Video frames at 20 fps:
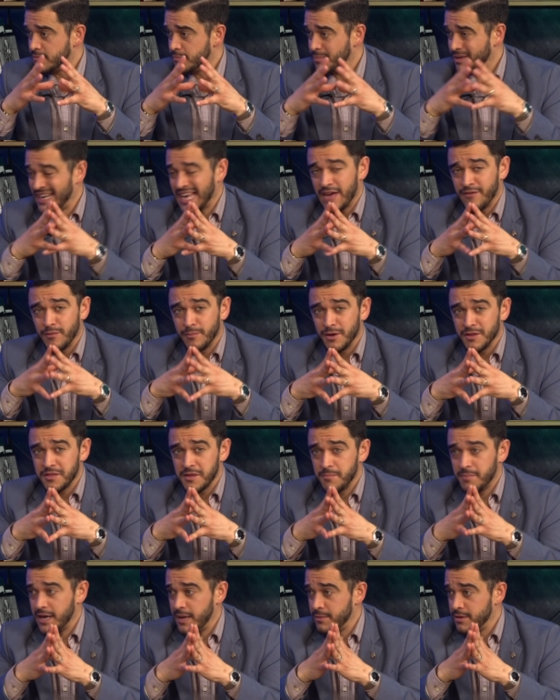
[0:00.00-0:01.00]
but have a
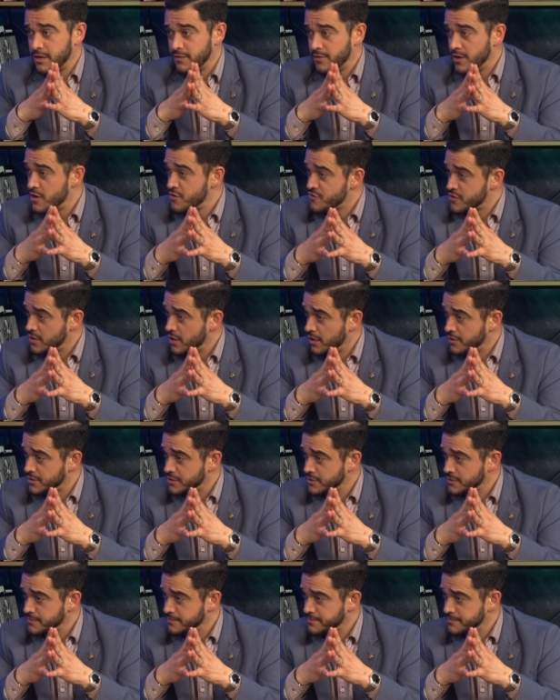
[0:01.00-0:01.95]
monthly payment of $100.